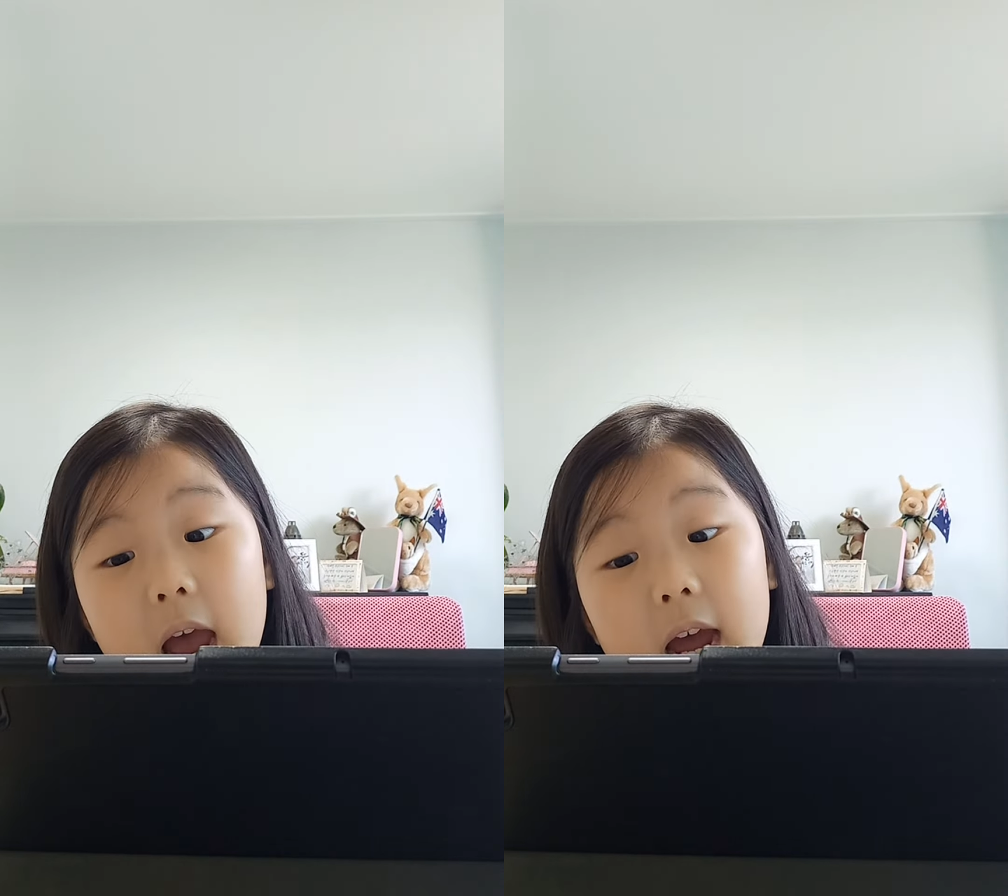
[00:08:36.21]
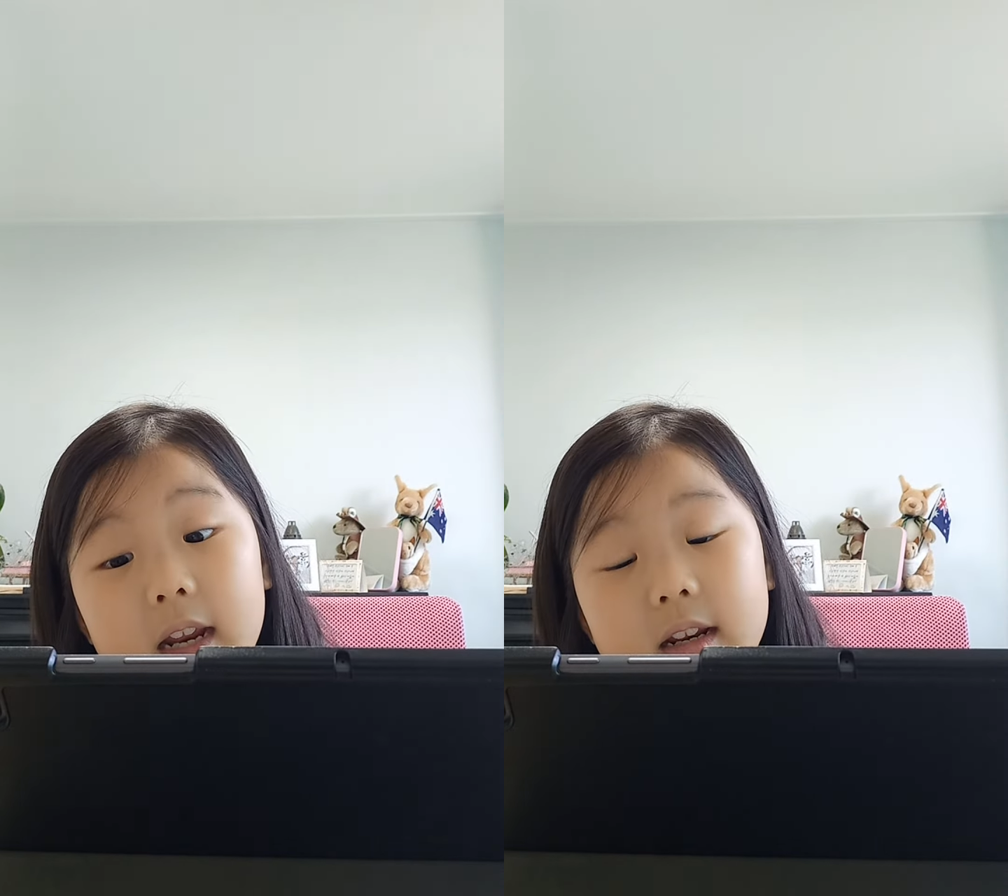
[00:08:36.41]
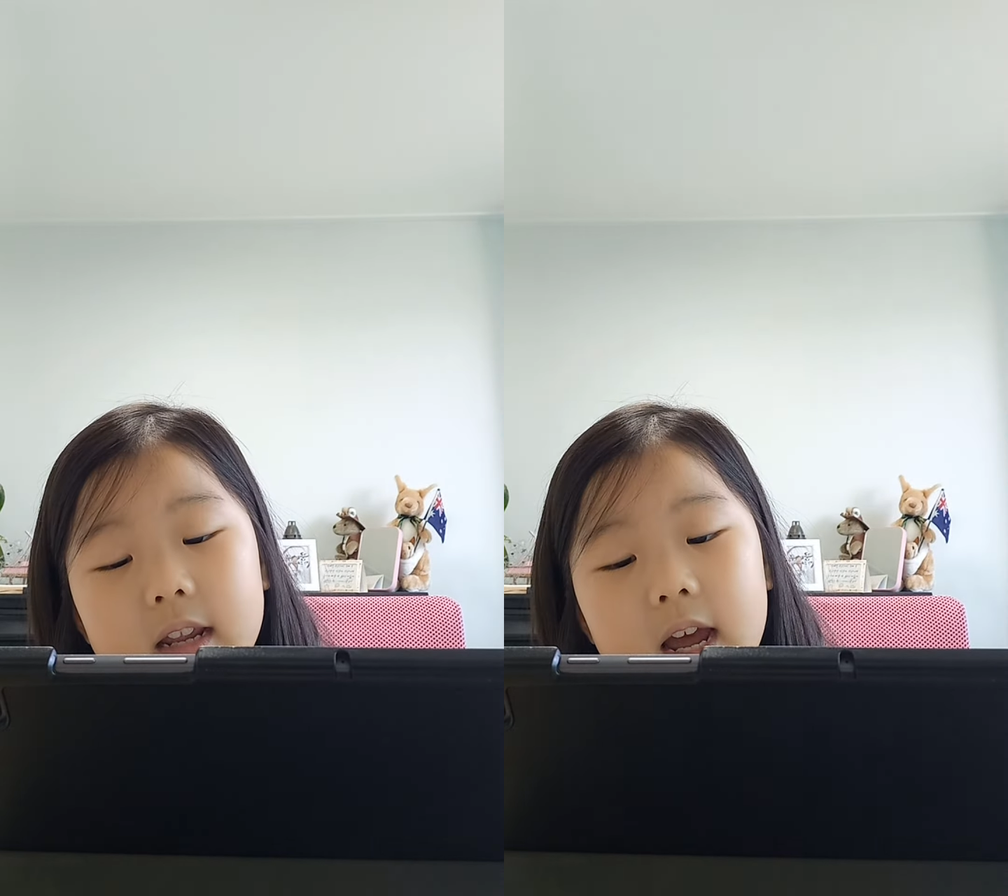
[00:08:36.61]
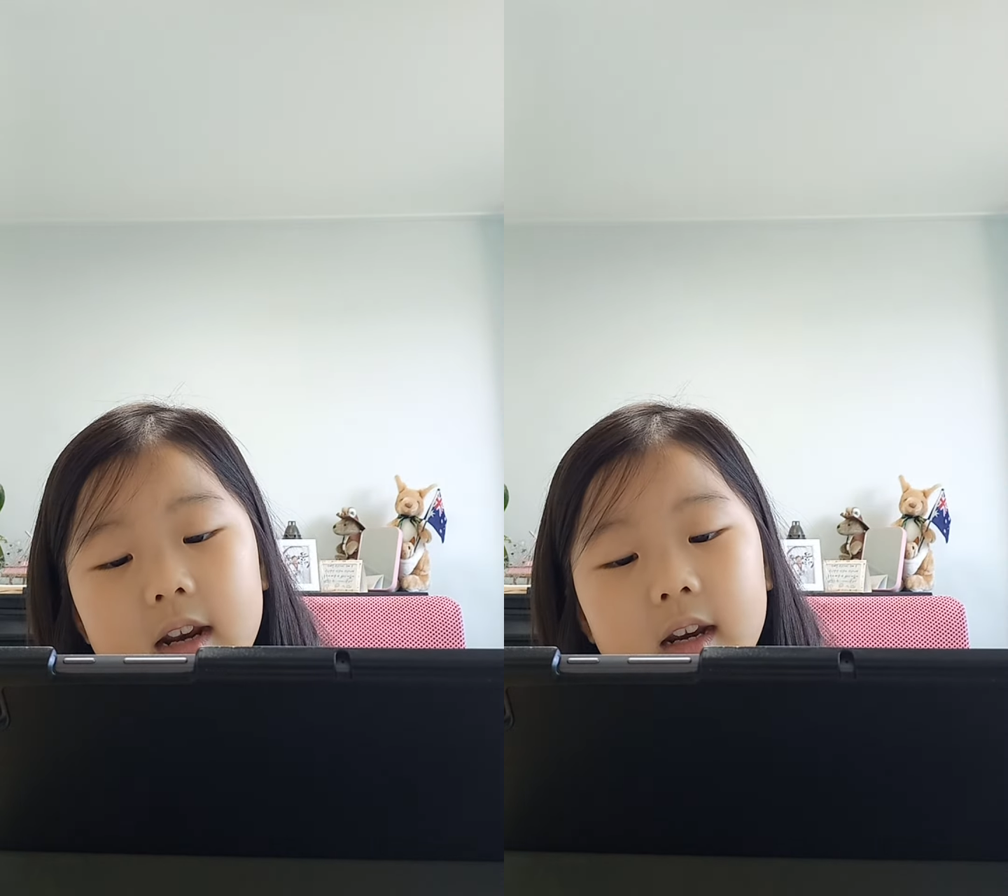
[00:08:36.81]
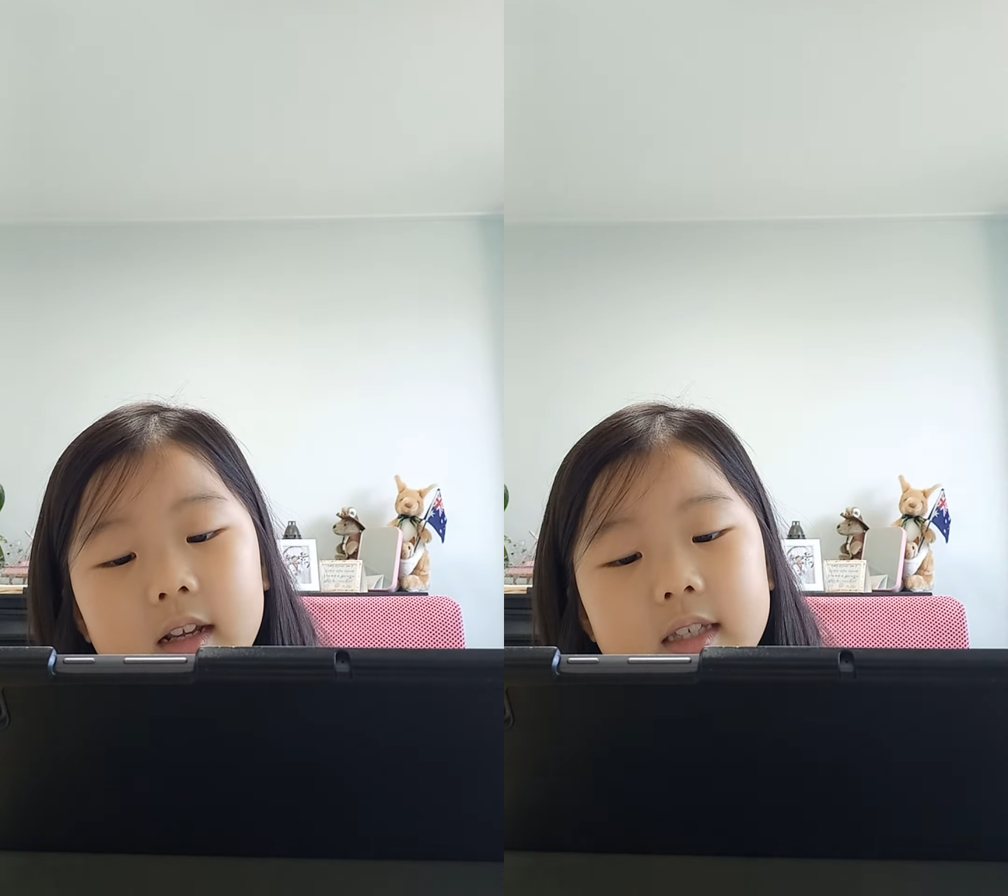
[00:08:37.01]
and
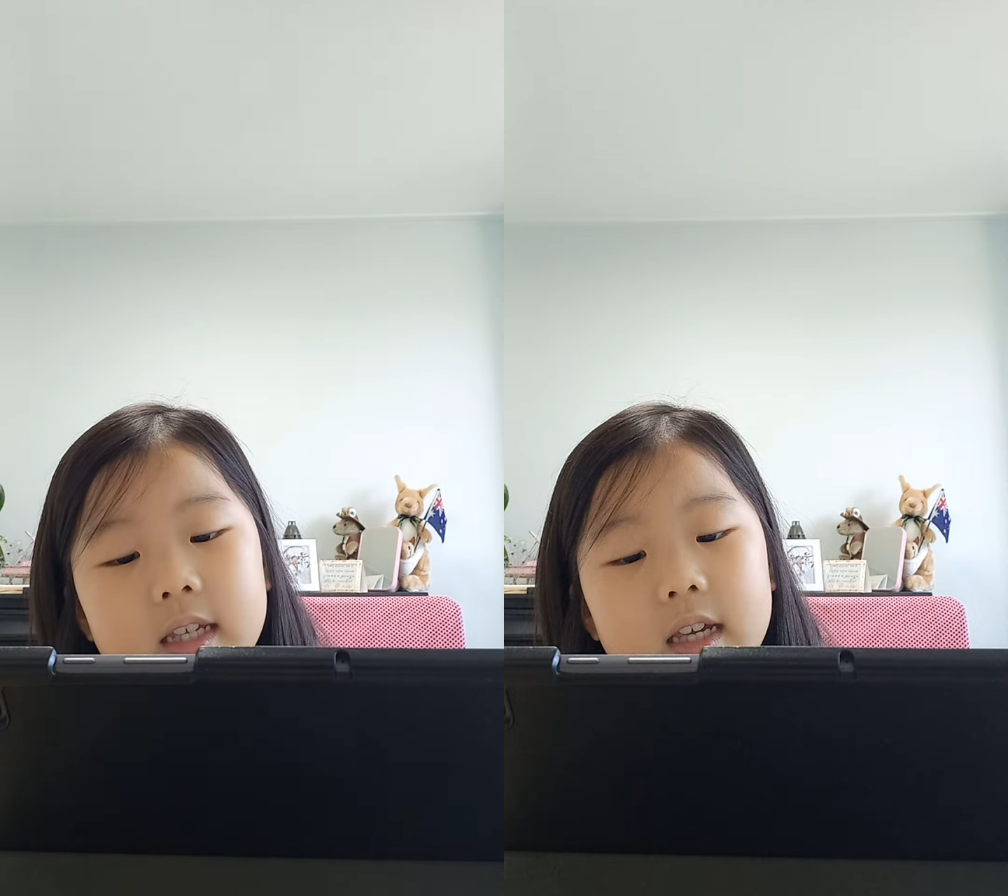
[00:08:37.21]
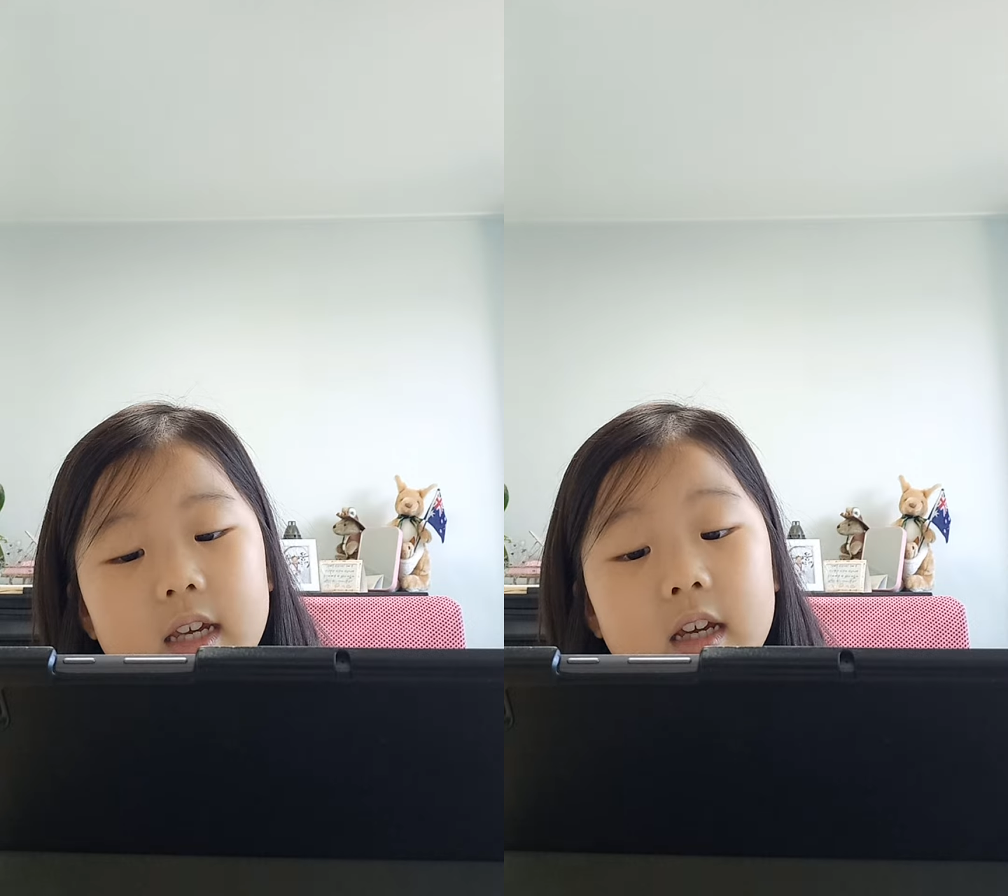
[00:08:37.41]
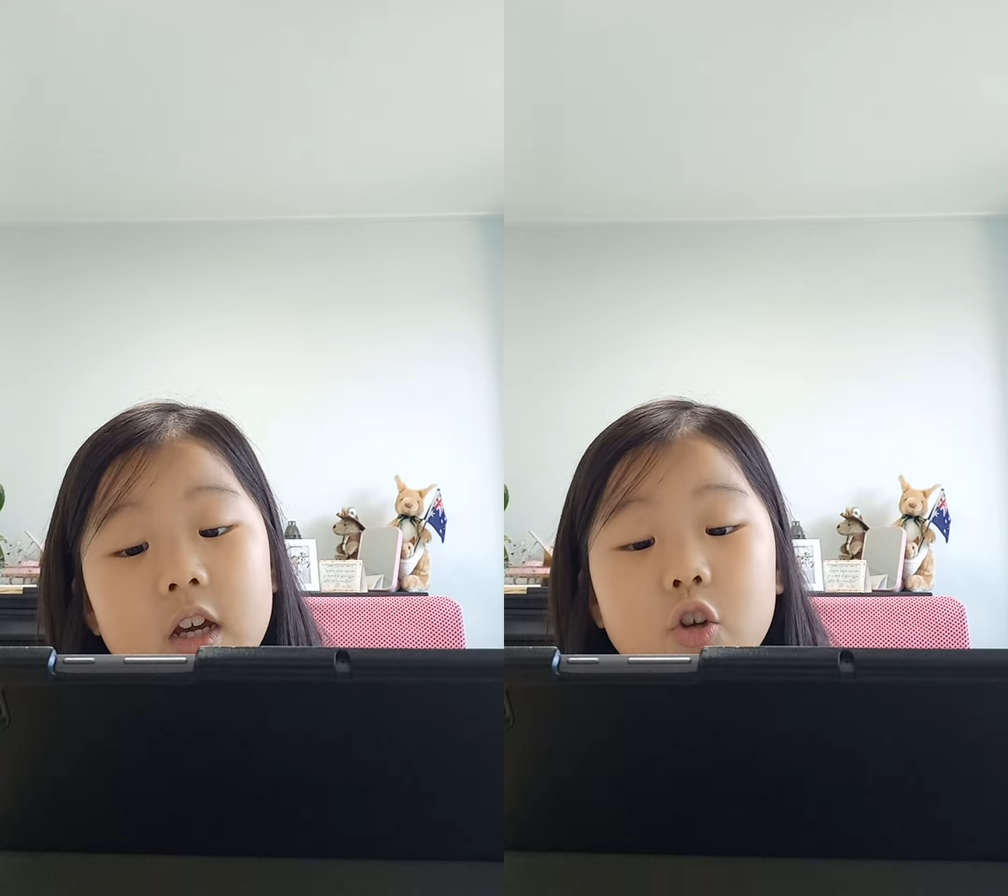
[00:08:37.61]
then the sea.